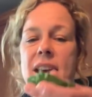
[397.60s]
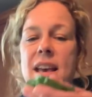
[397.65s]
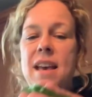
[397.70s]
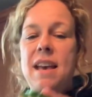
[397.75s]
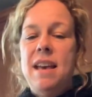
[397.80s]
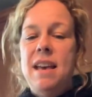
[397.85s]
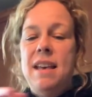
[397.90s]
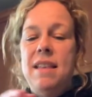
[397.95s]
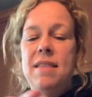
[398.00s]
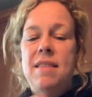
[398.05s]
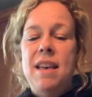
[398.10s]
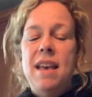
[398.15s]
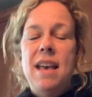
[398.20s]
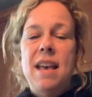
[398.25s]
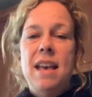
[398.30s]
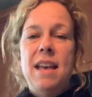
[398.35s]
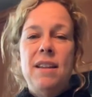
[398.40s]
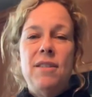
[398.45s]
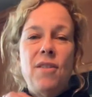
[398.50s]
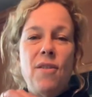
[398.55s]
and
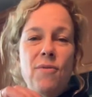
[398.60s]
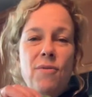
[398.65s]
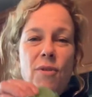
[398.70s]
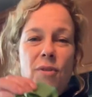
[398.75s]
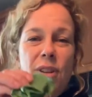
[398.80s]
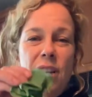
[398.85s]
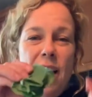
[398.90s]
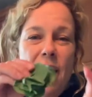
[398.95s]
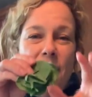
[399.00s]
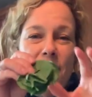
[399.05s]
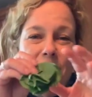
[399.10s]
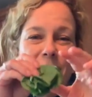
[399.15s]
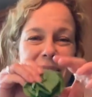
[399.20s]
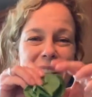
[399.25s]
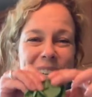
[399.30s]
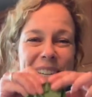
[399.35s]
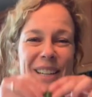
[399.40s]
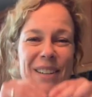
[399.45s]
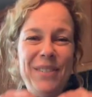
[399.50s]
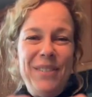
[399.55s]
then roll it up
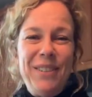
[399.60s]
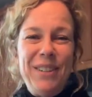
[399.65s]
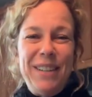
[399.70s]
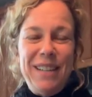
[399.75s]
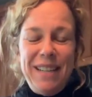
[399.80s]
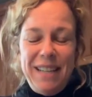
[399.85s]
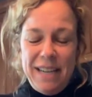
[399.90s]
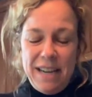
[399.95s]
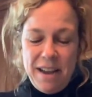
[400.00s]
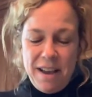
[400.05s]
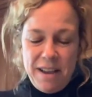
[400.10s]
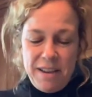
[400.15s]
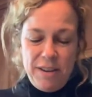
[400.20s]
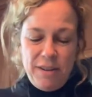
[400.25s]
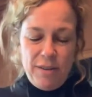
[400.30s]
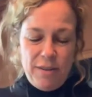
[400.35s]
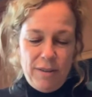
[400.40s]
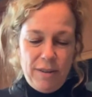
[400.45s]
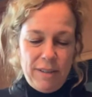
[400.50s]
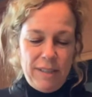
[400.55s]
like you would
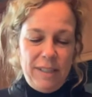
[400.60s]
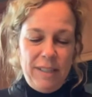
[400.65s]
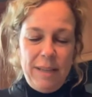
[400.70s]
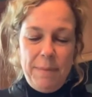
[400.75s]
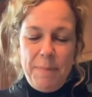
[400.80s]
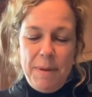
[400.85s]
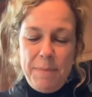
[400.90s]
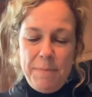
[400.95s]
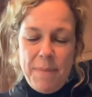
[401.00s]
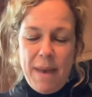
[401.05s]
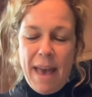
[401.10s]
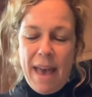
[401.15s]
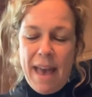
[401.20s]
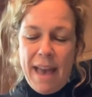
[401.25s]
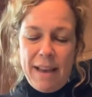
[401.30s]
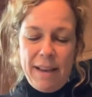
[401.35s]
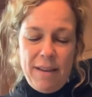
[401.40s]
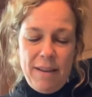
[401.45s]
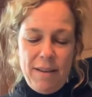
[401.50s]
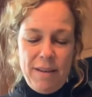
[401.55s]
your sleeping
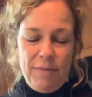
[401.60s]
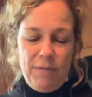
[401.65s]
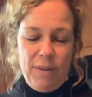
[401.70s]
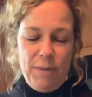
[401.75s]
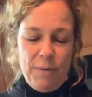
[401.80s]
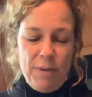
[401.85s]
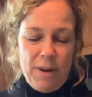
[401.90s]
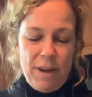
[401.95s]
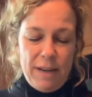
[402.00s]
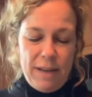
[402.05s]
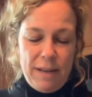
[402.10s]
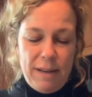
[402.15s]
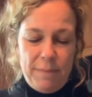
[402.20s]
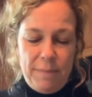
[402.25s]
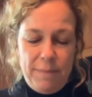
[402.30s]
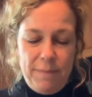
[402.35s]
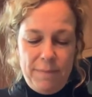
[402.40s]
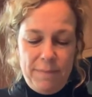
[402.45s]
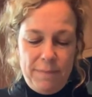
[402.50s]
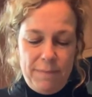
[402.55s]
bag if you were on a
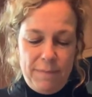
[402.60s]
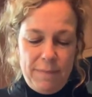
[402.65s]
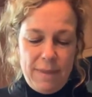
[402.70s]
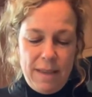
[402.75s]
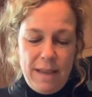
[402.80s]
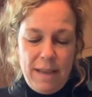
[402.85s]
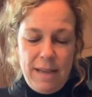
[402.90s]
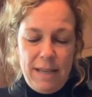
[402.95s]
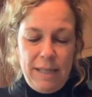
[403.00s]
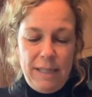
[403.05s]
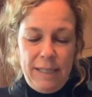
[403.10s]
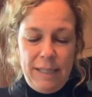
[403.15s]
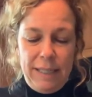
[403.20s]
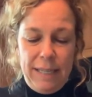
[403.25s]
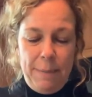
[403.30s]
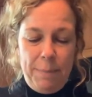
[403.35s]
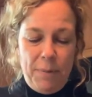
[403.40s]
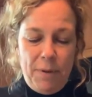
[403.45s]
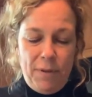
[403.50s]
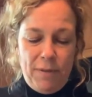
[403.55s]

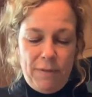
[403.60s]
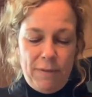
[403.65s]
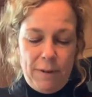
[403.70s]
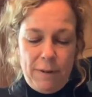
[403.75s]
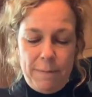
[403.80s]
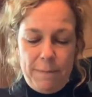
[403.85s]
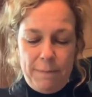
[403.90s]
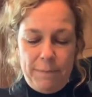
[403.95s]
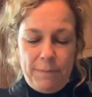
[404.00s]
sleepover.